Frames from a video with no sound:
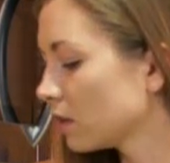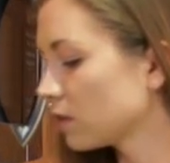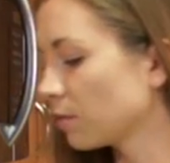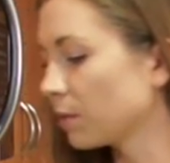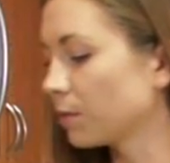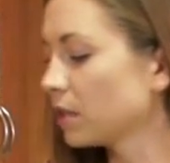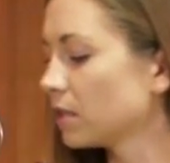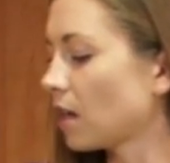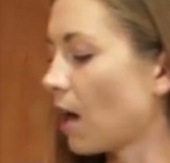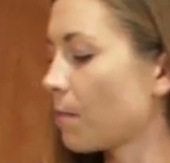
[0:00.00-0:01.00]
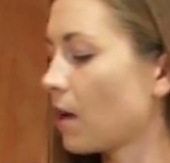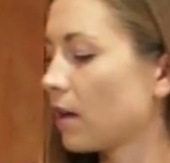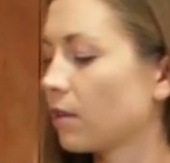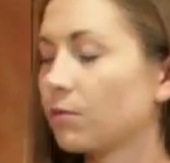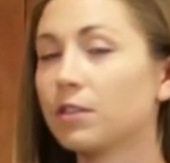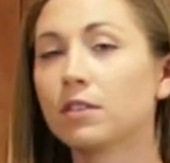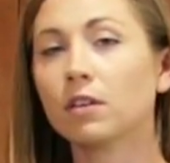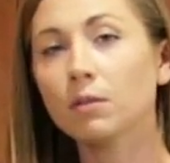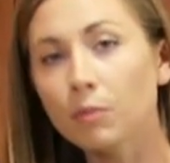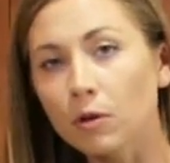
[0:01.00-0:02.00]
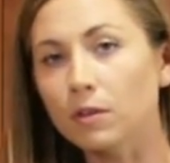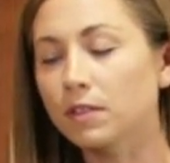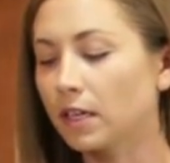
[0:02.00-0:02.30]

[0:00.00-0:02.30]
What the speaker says: So I'm going to put the top on and we're just going to pulse